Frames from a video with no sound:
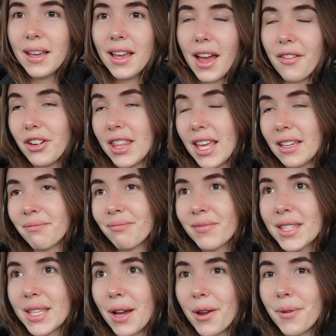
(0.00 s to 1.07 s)
everything.
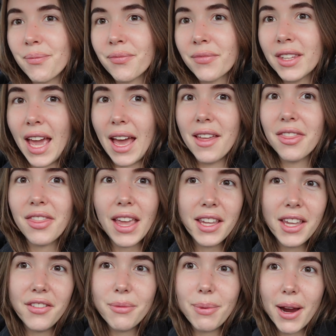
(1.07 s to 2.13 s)
So yeah, thank
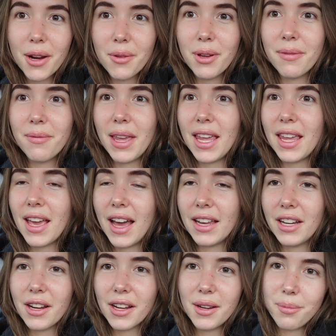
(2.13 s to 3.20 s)
you for bearing with me, and
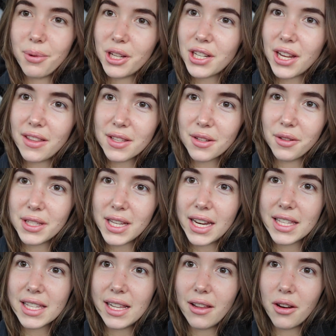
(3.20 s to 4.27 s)
I can appreciate this content
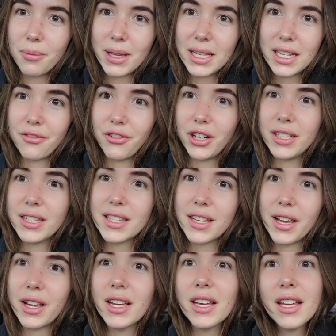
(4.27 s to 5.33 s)
is a little bit different,
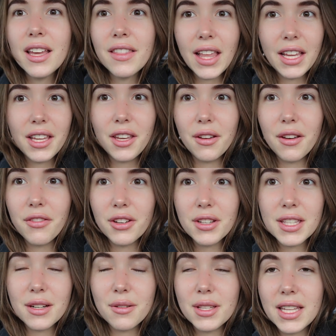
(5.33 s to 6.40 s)
so thank you if you're
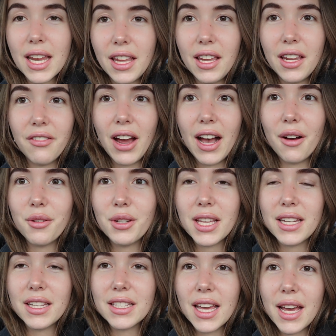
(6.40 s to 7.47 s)
still sticking around,
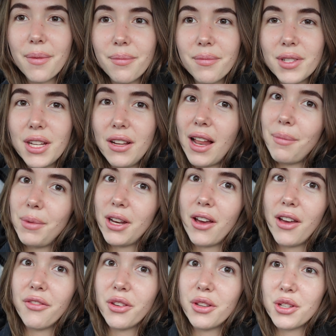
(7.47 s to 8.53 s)
and do let me know
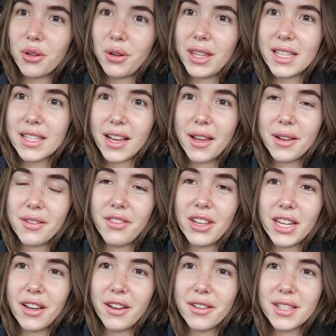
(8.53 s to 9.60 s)
if you enjoy these kind of
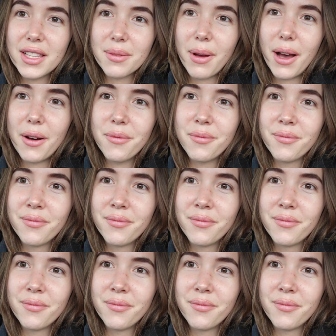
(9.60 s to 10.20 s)
videos as well.